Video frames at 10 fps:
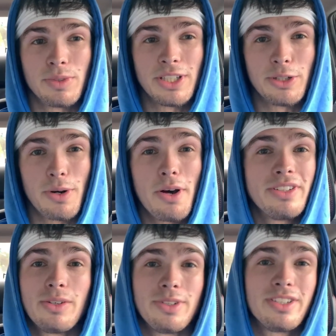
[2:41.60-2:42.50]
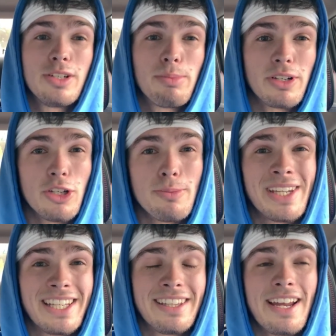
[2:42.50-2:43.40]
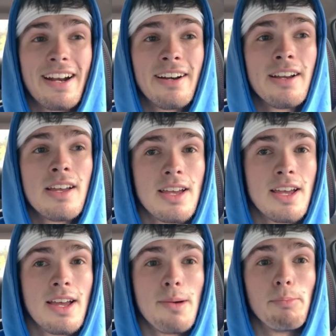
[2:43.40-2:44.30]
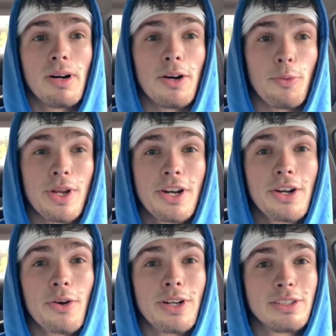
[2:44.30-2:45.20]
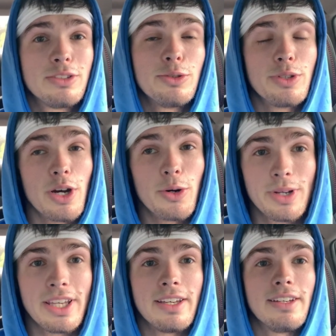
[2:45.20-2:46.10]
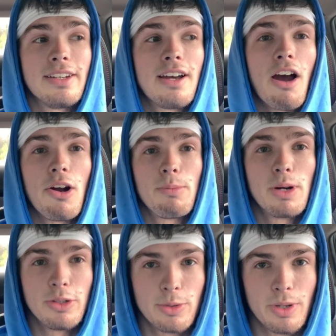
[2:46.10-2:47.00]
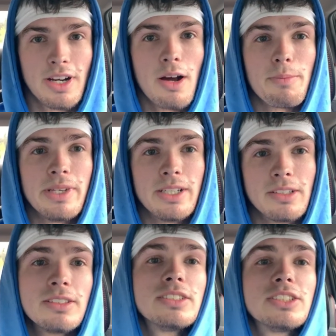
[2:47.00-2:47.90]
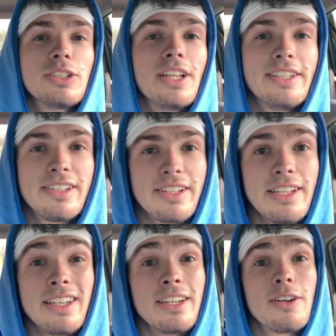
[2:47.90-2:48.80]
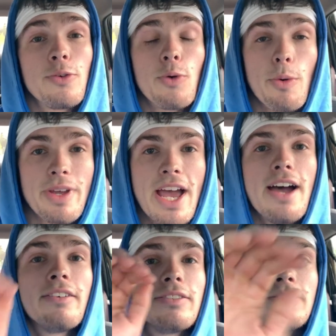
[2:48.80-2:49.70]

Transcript: really gross. It was super humid in there. But we are going to go get our post-workout meal. So let's see what we have.